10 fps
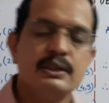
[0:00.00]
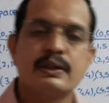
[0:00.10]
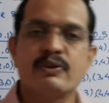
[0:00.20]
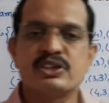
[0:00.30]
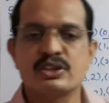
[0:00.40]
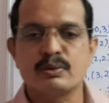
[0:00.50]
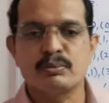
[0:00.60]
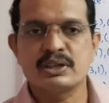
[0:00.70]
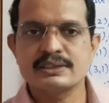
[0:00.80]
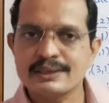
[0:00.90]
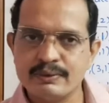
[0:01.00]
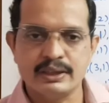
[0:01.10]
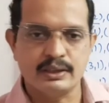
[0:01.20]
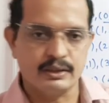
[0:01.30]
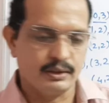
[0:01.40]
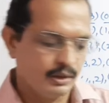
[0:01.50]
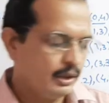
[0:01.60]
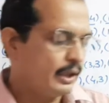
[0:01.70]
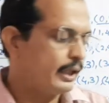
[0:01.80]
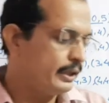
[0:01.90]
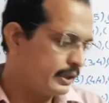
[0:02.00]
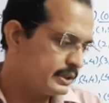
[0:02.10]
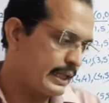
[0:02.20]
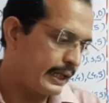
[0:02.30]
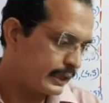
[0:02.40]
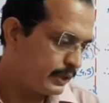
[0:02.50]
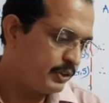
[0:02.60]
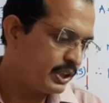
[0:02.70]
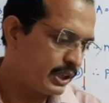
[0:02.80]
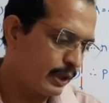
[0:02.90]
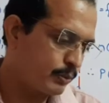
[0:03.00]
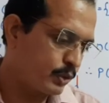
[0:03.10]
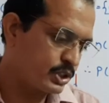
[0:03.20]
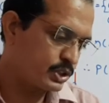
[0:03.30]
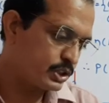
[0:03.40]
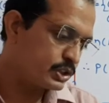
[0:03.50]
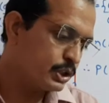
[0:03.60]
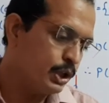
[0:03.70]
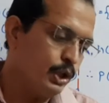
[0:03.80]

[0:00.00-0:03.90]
question number 17 and it is activity type questions.